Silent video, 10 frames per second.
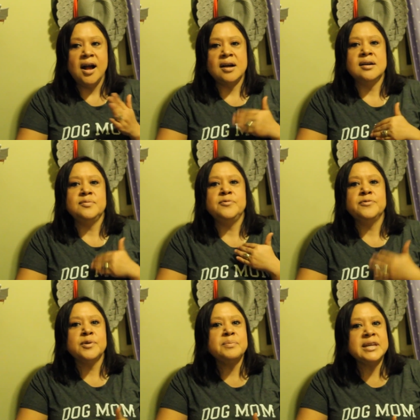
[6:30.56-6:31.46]
Uh,
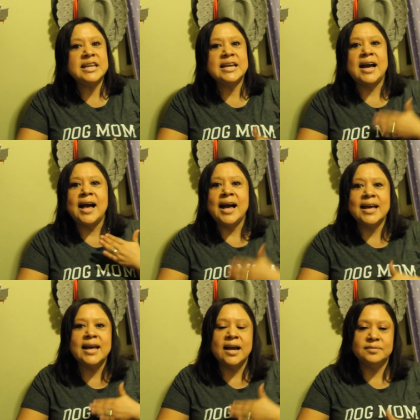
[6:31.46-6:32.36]
for me, I
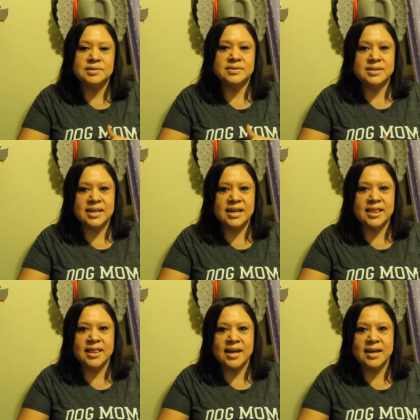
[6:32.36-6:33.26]
have to
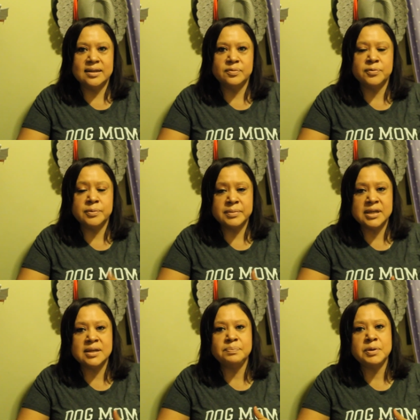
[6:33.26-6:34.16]
say that for
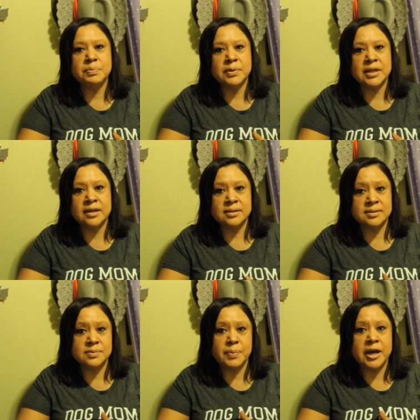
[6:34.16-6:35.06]
me, people that
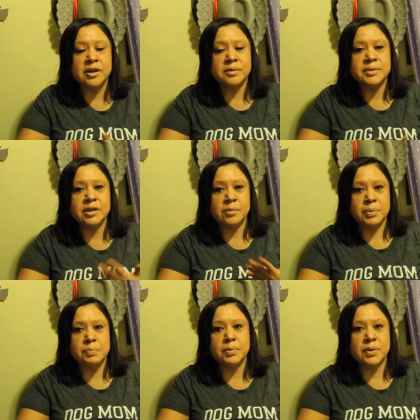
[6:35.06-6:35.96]
inspire me are
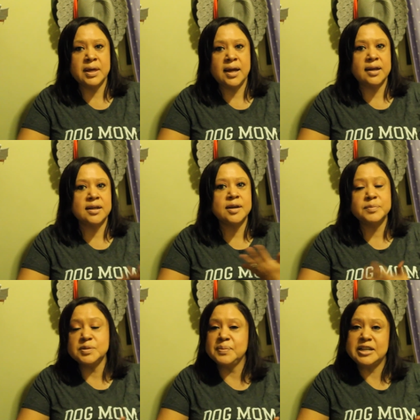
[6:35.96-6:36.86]
people that
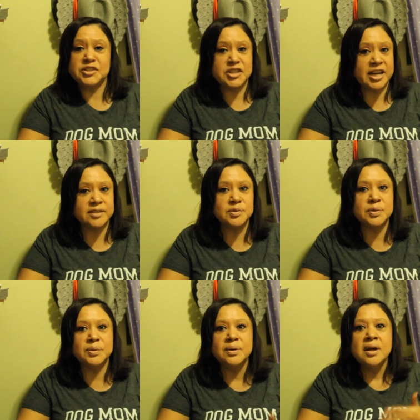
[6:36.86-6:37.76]
come to my
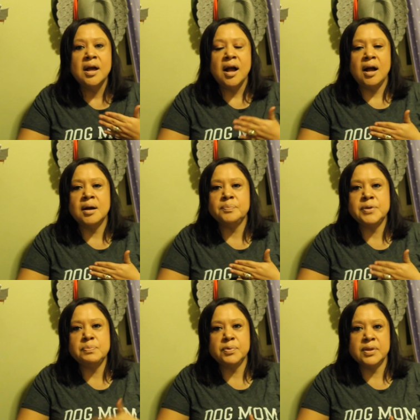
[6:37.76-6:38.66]
channel, um,
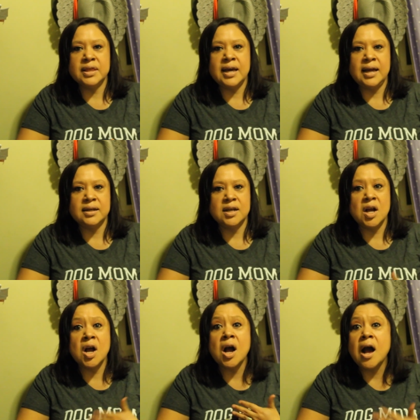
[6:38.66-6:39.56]
people that
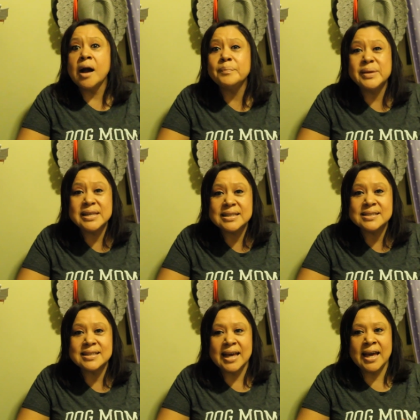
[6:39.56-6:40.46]

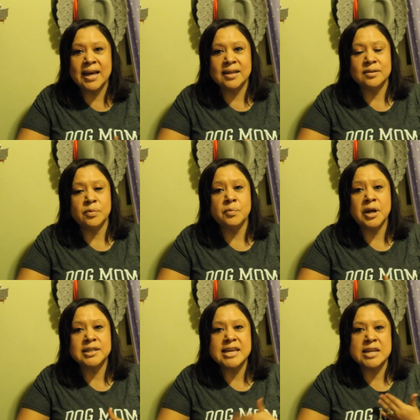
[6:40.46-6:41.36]
comment and
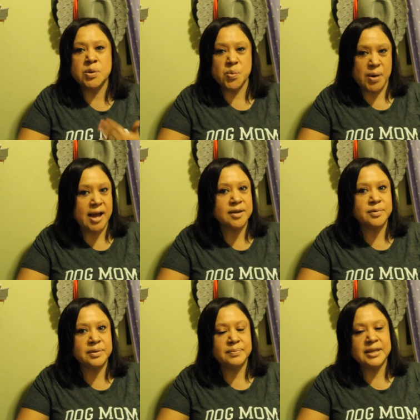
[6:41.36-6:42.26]
want to interact
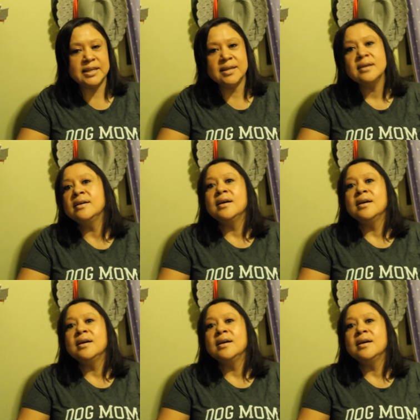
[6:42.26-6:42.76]
with me.